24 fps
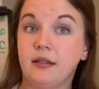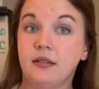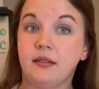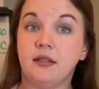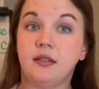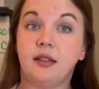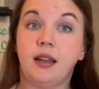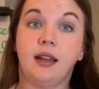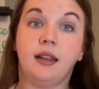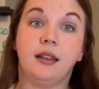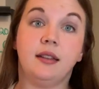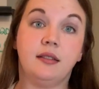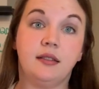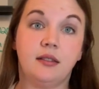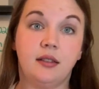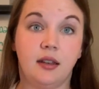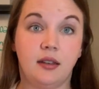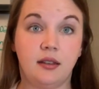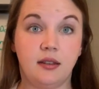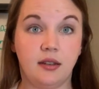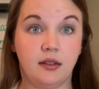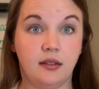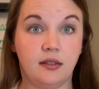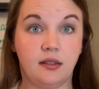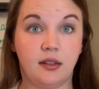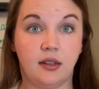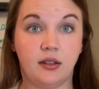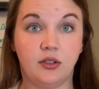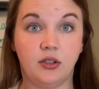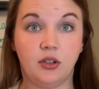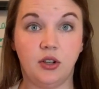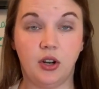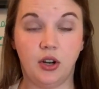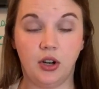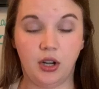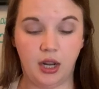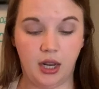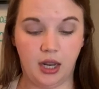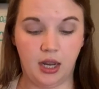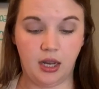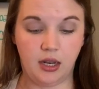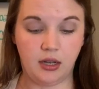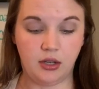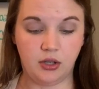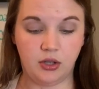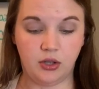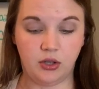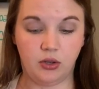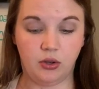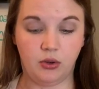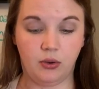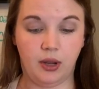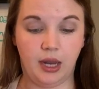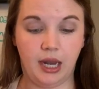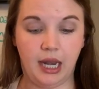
second sentence and turn it into